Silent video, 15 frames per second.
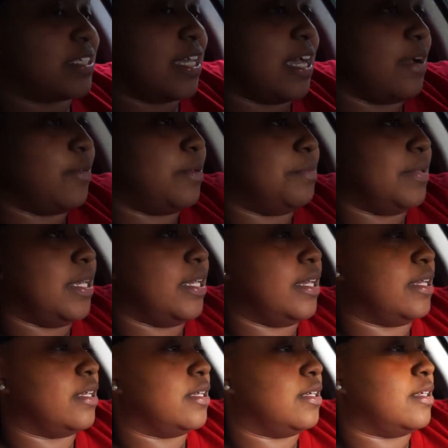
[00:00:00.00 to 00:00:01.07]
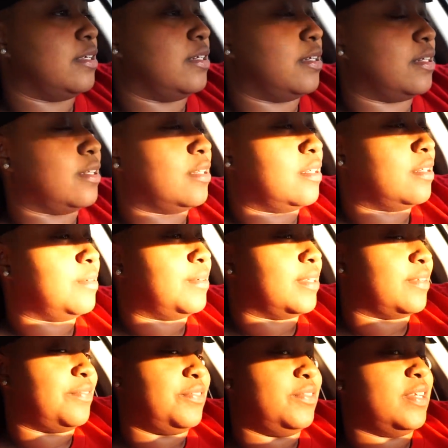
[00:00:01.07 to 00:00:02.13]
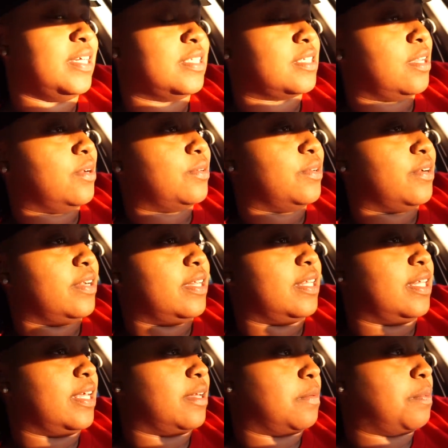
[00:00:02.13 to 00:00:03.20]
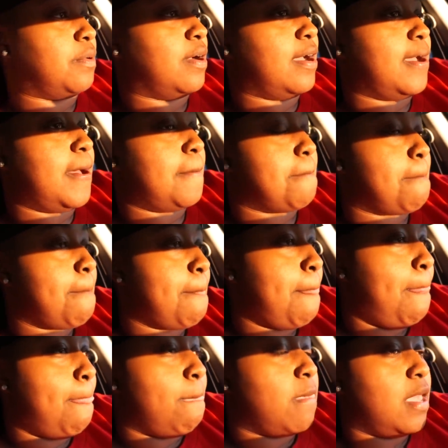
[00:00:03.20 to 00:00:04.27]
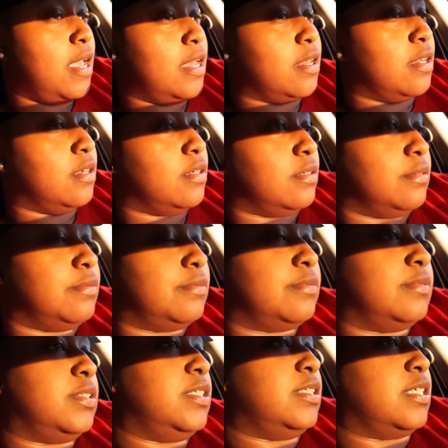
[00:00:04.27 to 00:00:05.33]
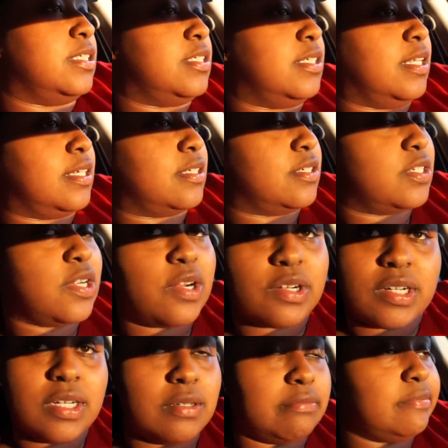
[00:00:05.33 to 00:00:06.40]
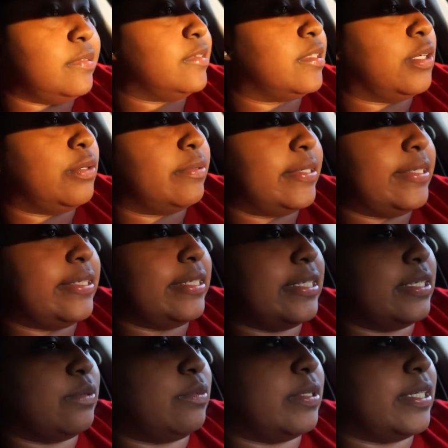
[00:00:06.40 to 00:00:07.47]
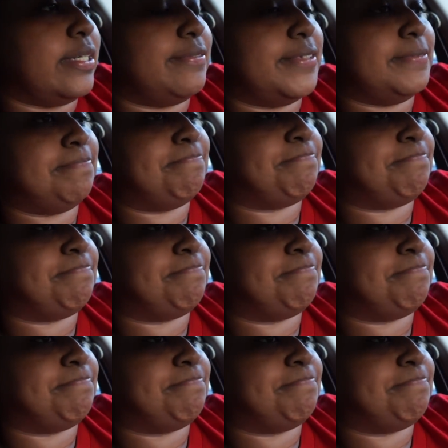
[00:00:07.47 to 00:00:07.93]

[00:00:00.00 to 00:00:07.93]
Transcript: Scott. We met, uh, what, a few days ago during Atlanta Pride, and um, she said she liked to turn up, you know, get lit or whatever.